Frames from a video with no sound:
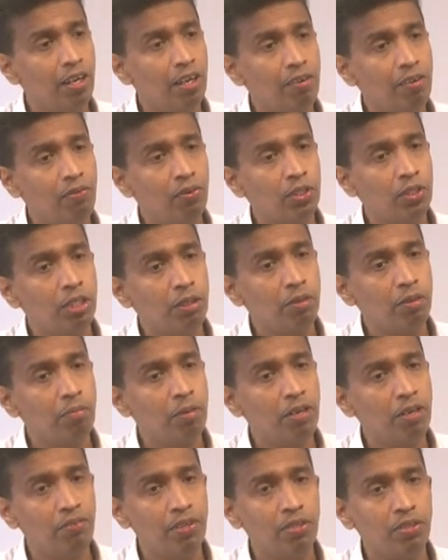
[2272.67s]
for the
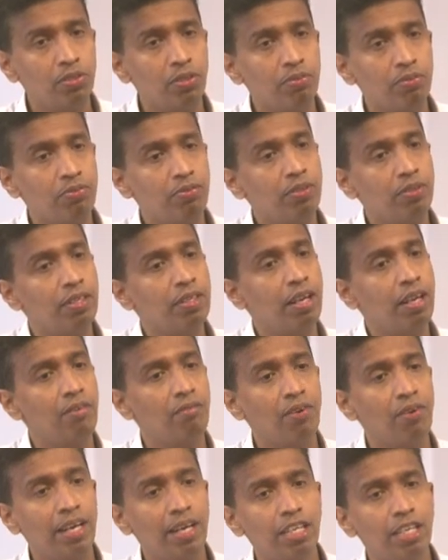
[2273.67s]
benefits of
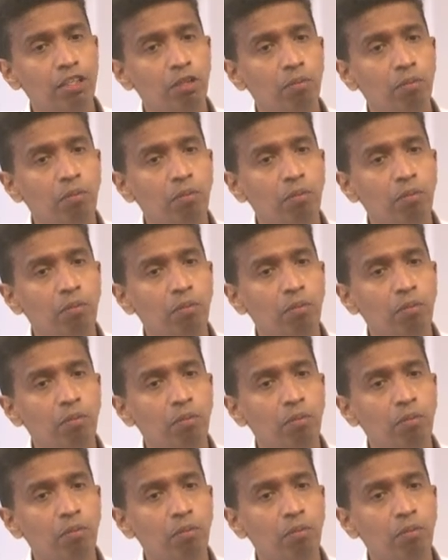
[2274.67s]
non-finance,